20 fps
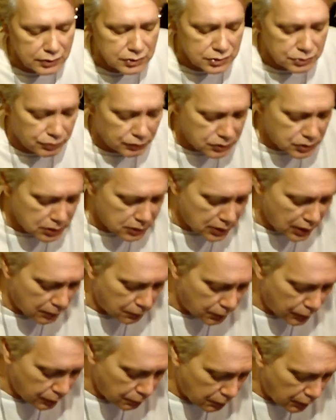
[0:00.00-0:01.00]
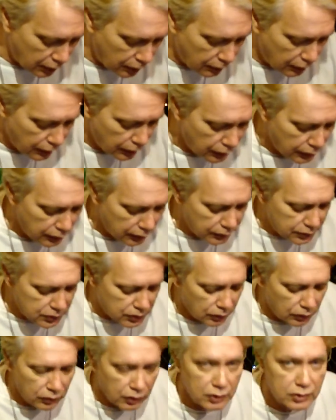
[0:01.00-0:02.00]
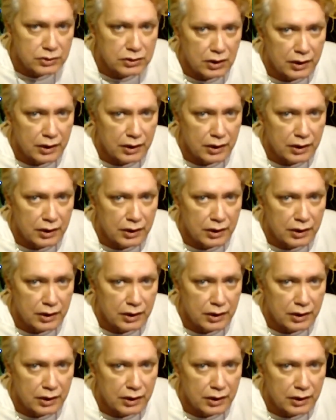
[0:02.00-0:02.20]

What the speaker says: for September, but it still looks